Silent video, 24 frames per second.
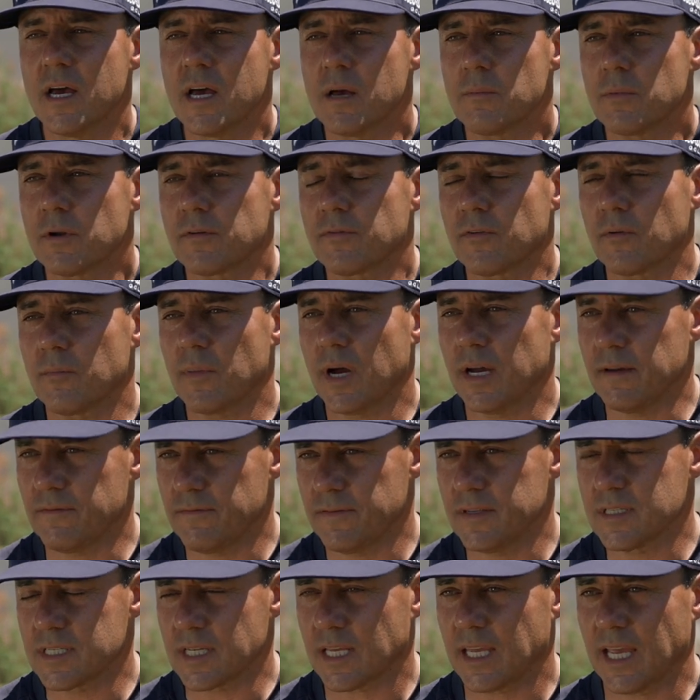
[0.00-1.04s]
But for my
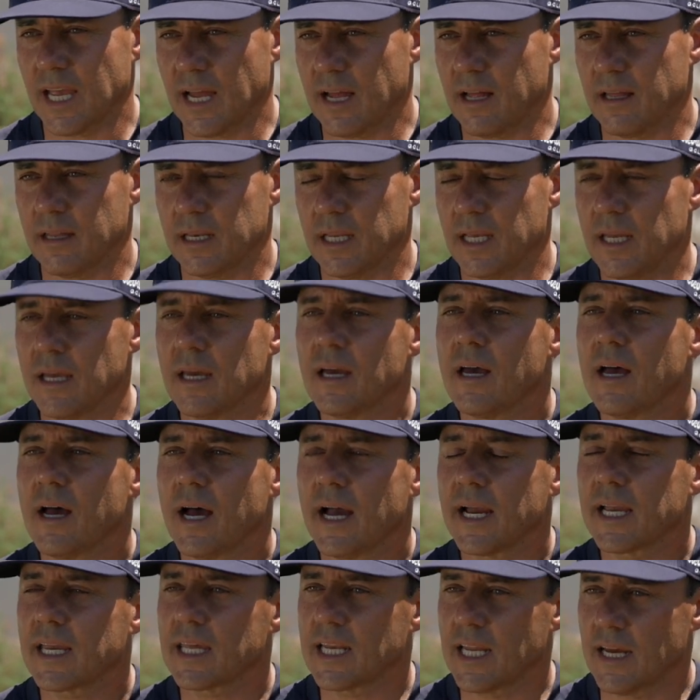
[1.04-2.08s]
physicality,
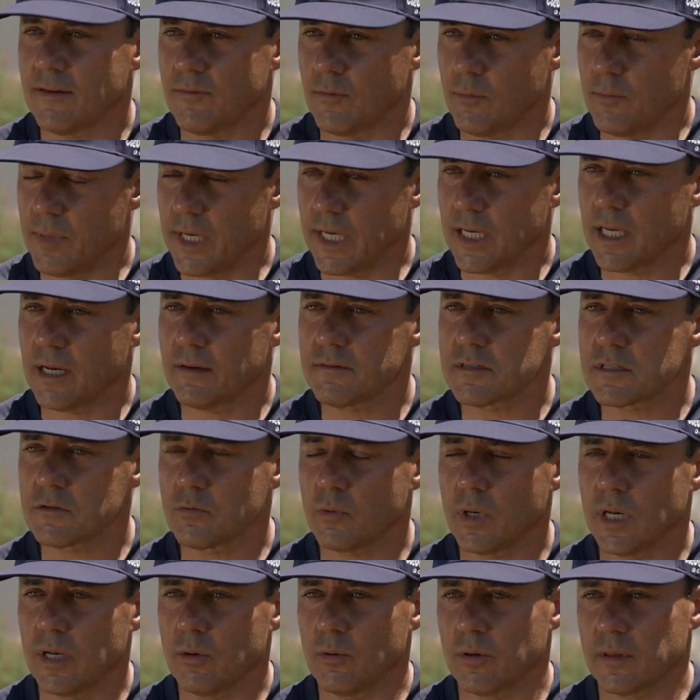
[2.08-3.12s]
I can have a big enough
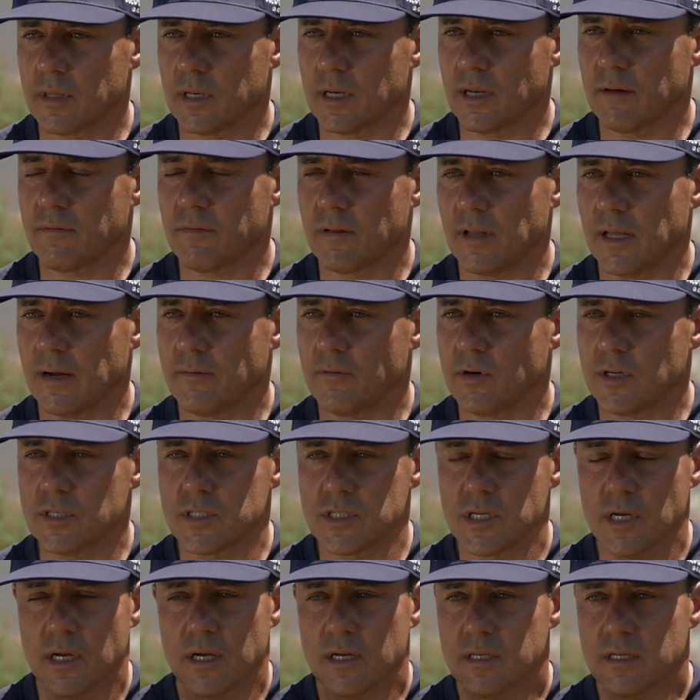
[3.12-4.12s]
swing with enough leverage